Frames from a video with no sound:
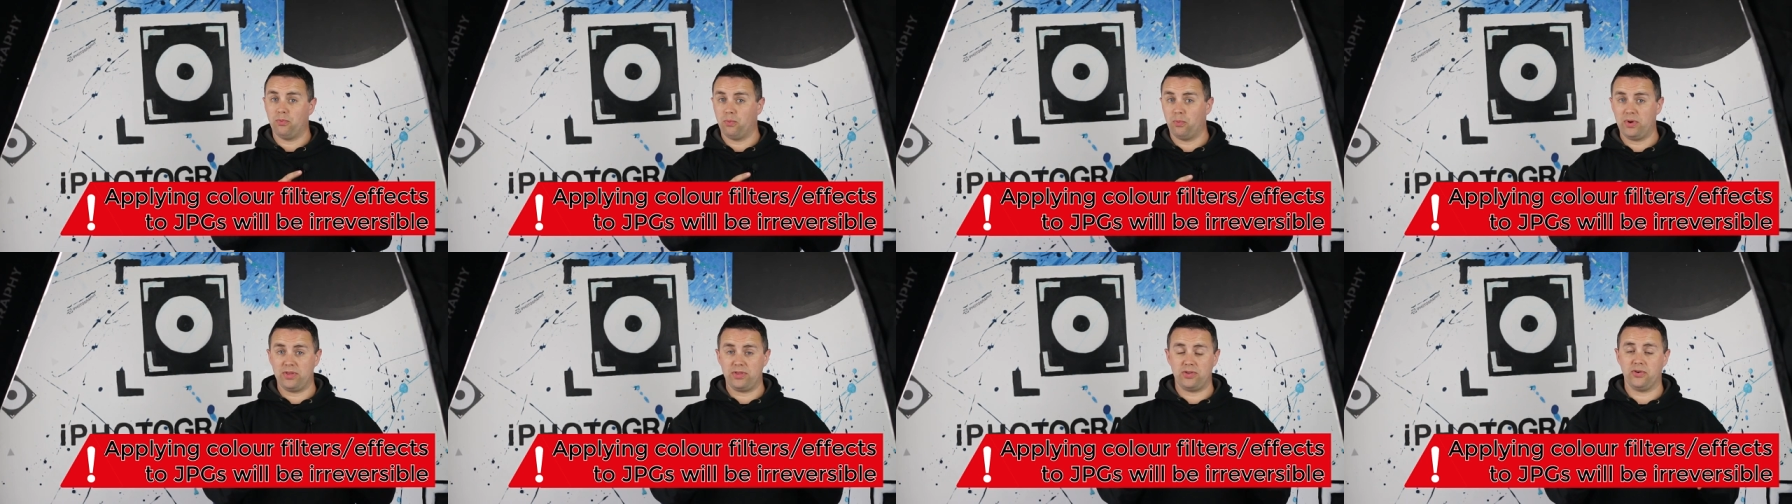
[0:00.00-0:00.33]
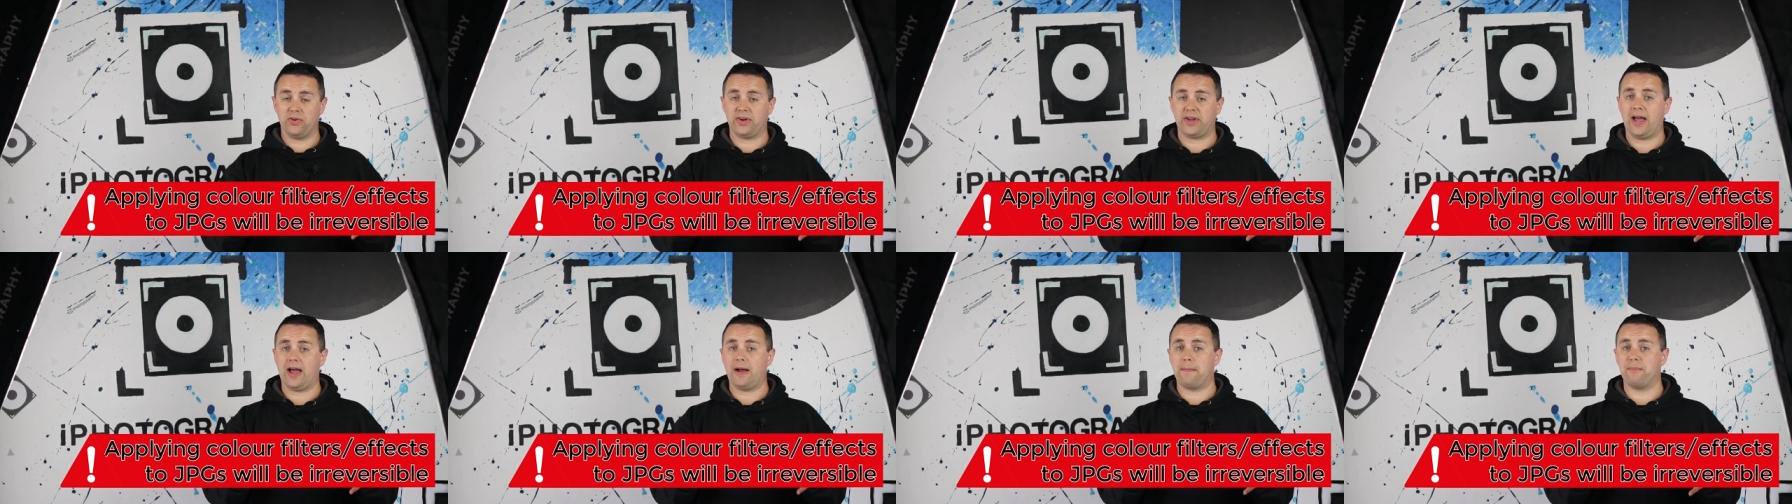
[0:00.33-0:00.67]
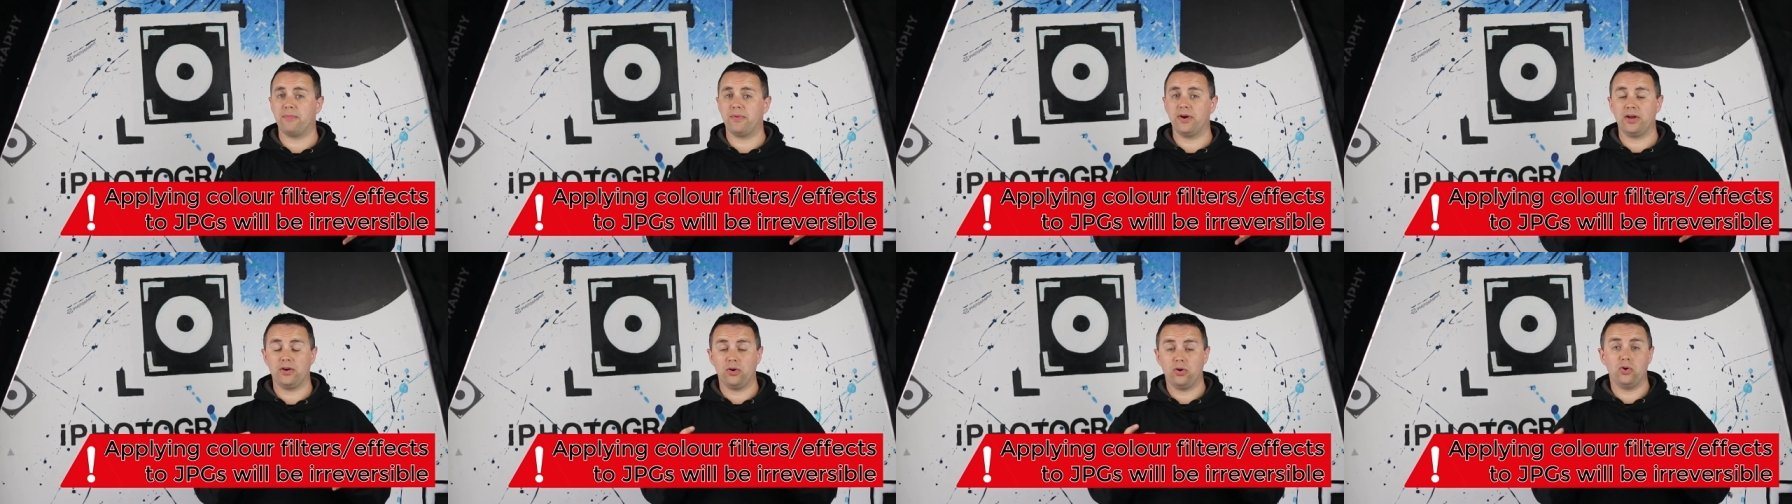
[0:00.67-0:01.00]
with your
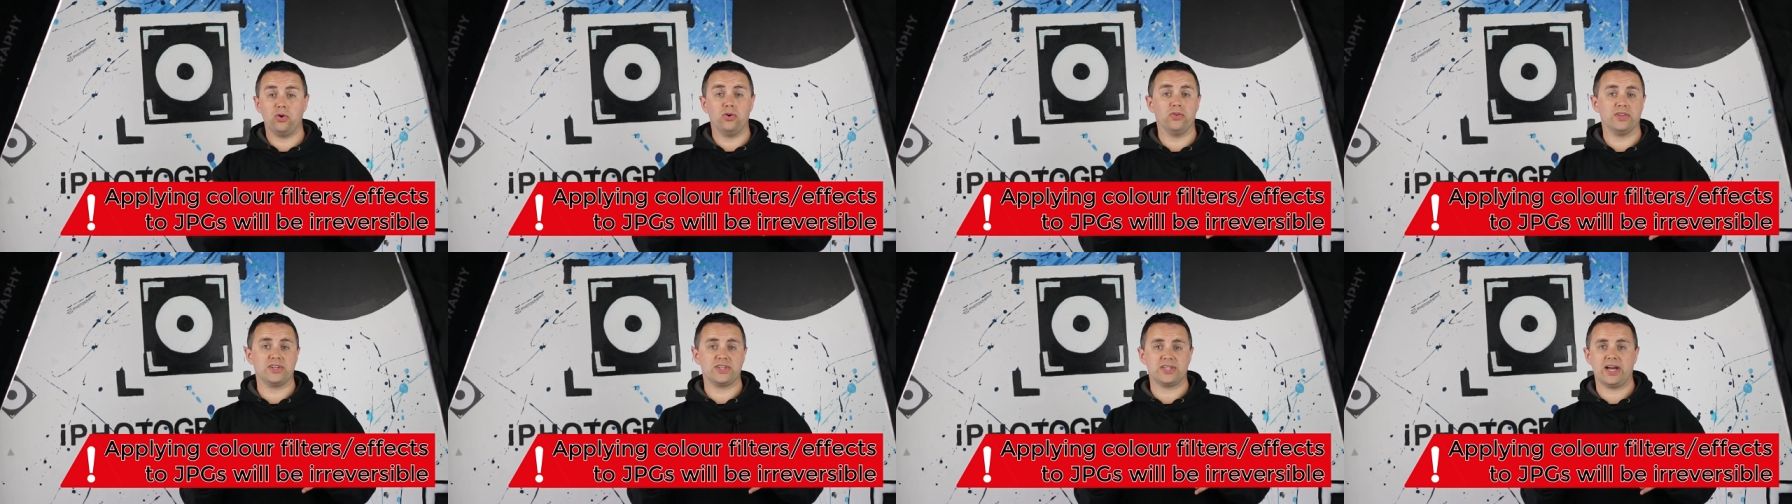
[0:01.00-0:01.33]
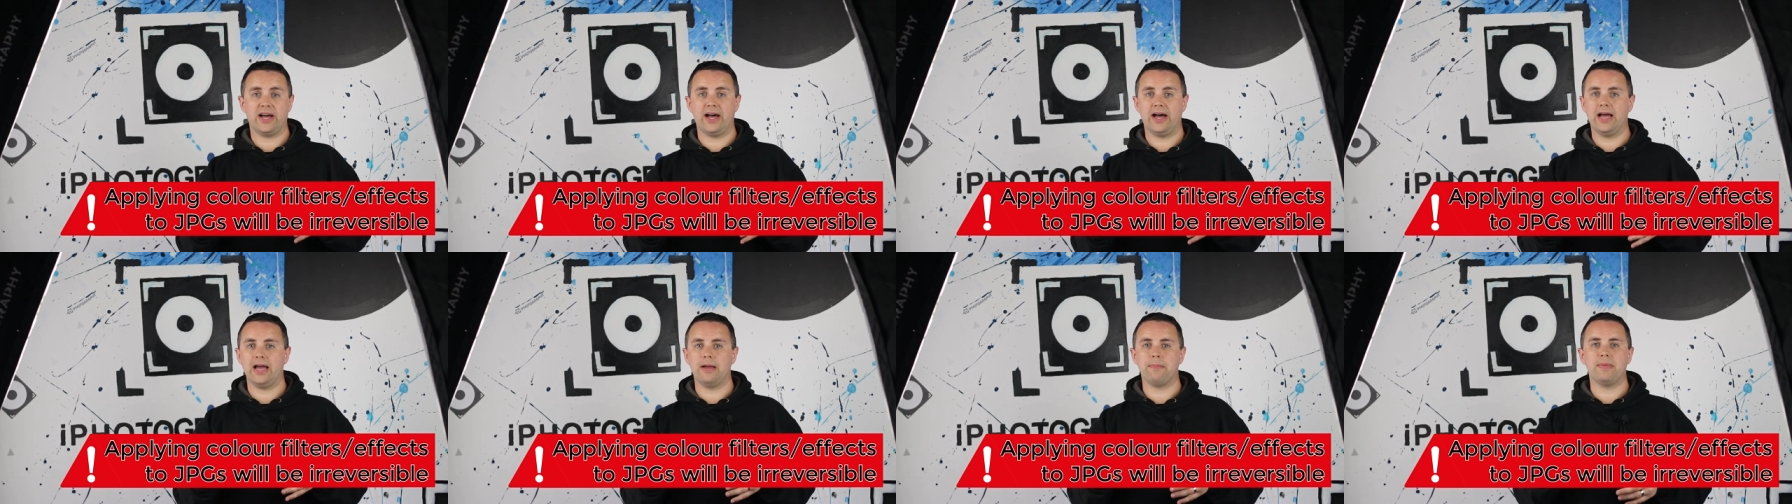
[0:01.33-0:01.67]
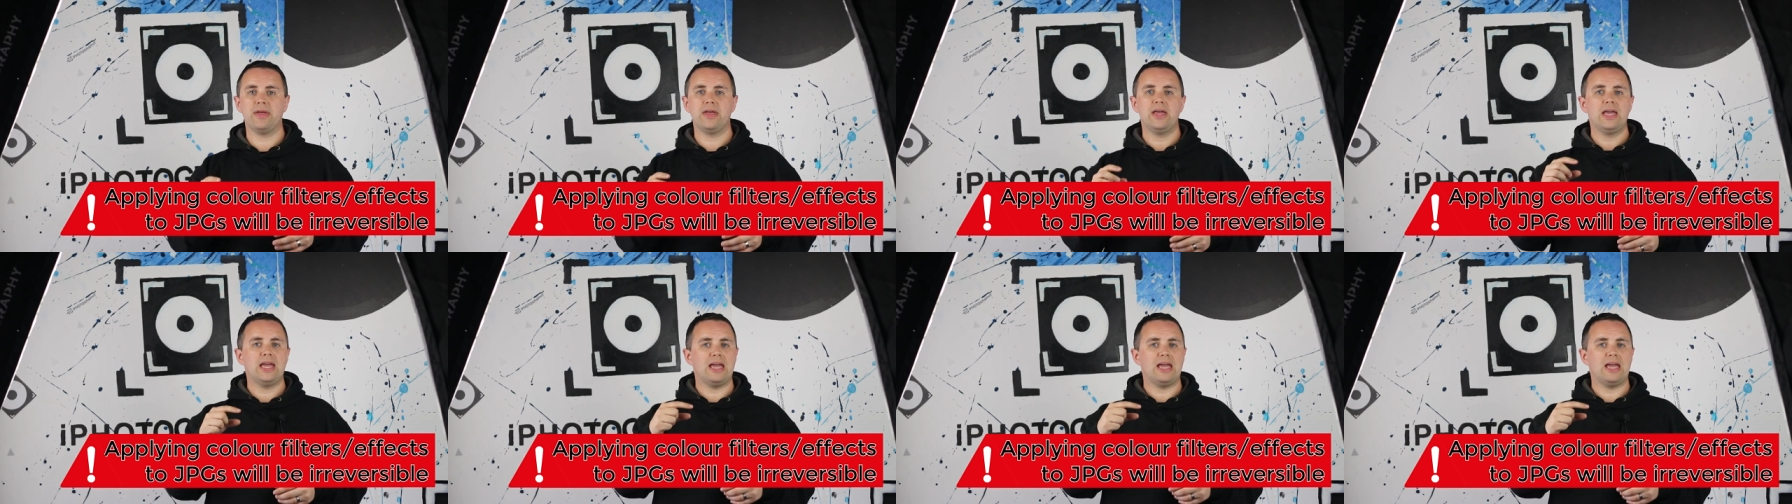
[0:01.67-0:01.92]
camera all the time,